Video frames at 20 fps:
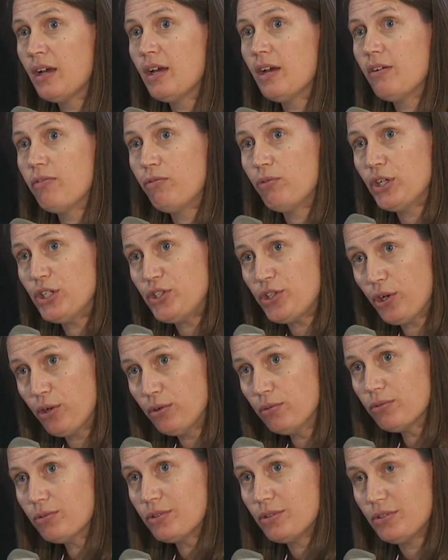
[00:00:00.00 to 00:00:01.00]
If we
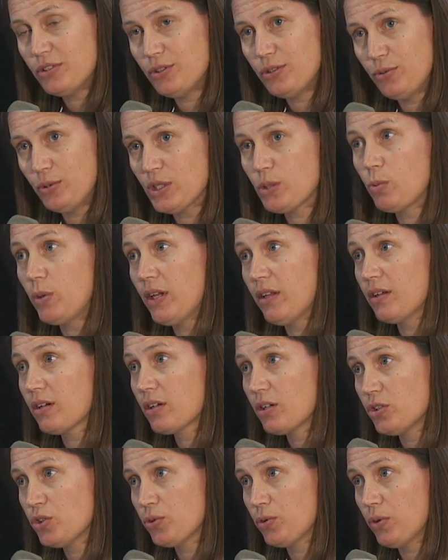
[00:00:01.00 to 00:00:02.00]
don't do as well at
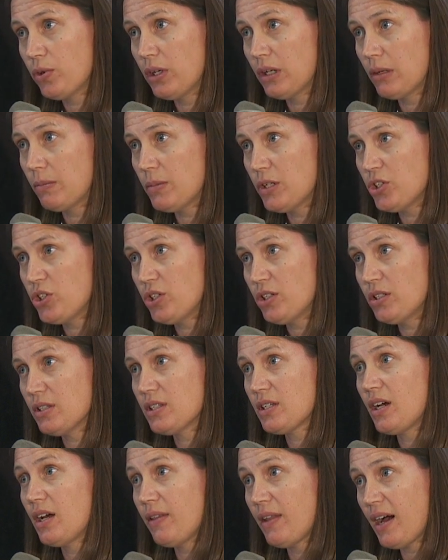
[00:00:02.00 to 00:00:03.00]
controlling
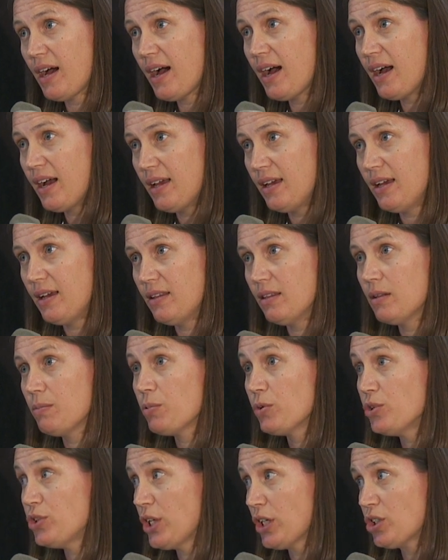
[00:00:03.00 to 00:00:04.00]
emissions, on the high end, the
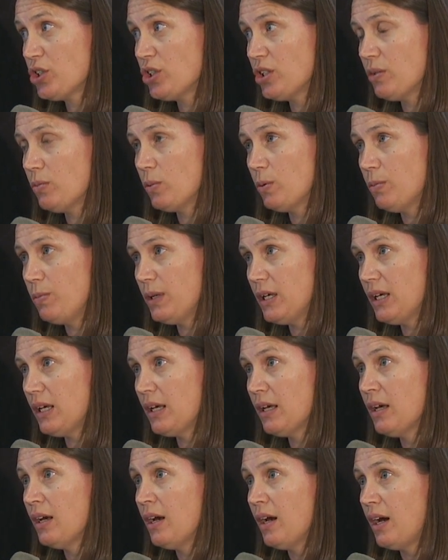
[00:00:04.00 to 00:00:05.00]
projection would
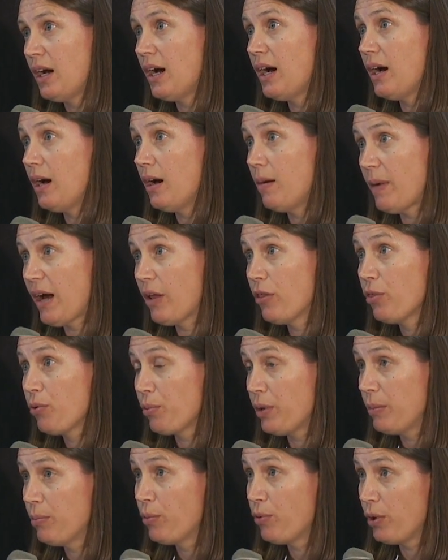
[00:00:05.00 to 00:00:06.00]
be about
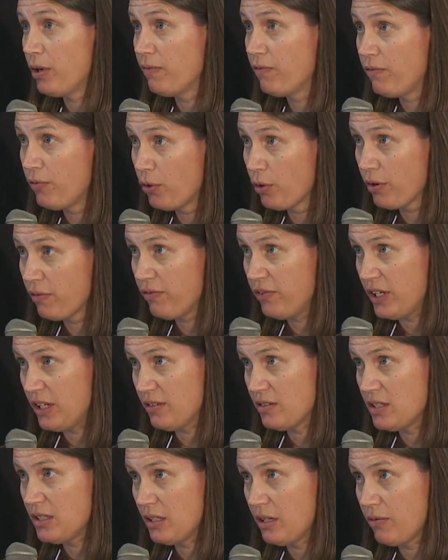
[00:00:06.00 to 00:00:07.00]
3.4 feet
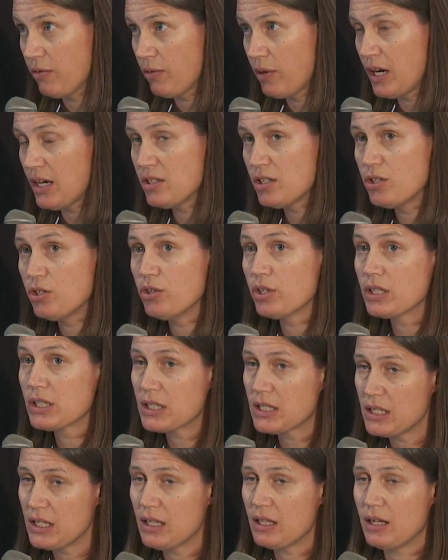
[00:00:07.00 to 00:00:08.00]
of sea level rise. So you
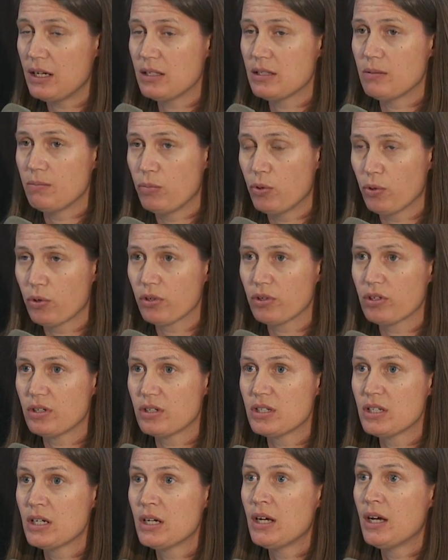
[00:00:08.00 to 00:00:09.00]
can see that it's
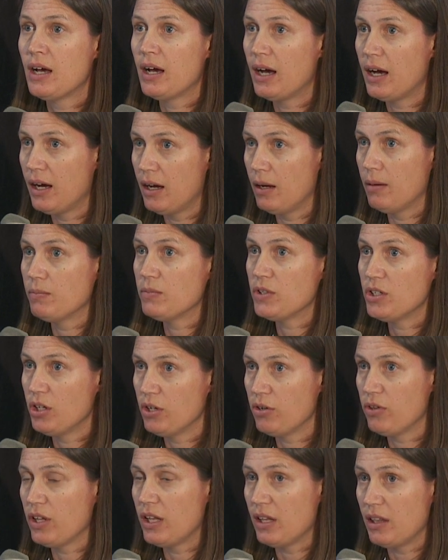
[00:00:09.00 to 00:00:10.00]
important,
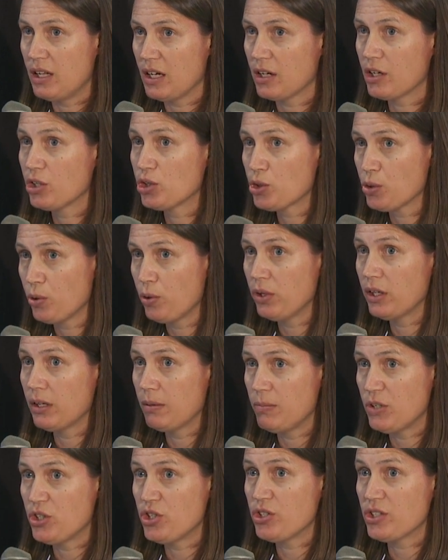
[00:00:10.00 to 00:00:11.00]
that controlling
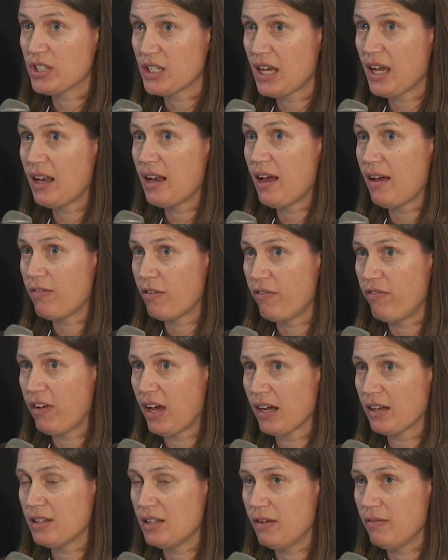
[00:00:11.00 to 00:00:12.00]
emissions can have
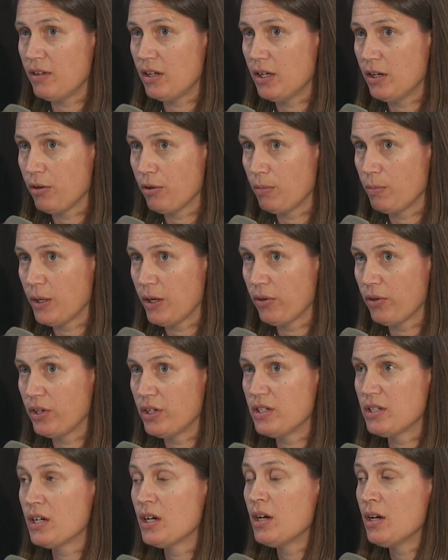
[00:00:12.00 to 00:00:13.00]
effect even here in
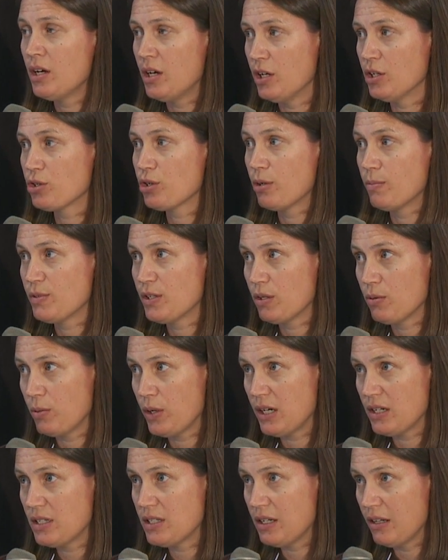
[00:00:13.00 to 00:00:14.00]
Maryland in terms of the
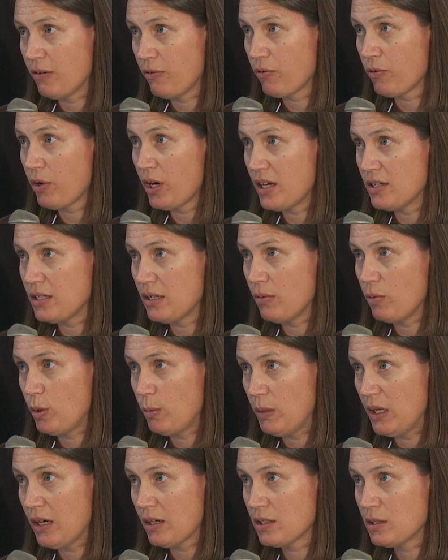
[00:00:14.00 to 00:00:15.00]
rate of sea level rise that
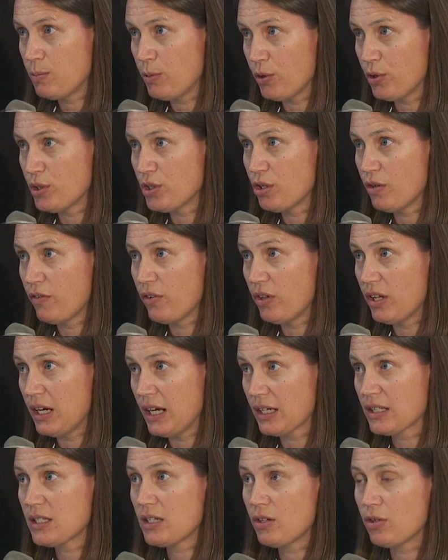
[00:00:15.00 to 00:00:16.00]
we may experience over the
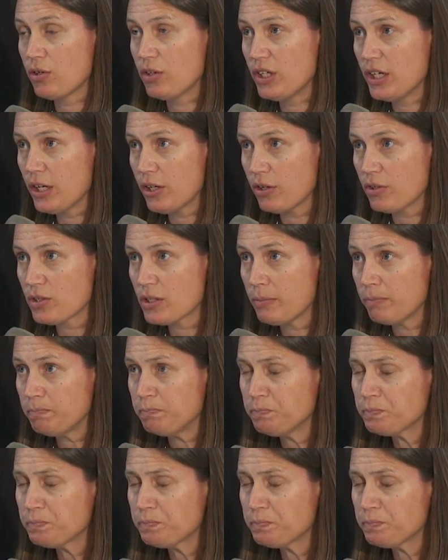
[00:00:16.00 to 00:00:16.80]
next 100 years.